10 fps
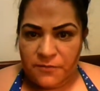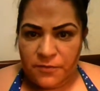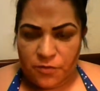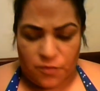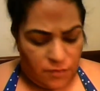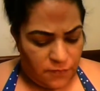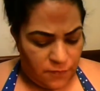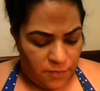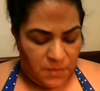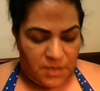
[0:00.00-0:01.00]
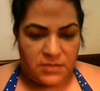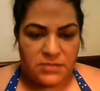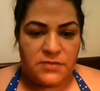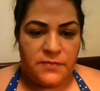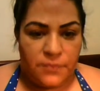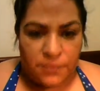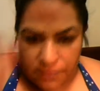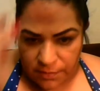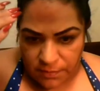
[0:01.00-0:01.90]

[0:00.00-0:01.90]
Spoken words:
for 3 or 4 months for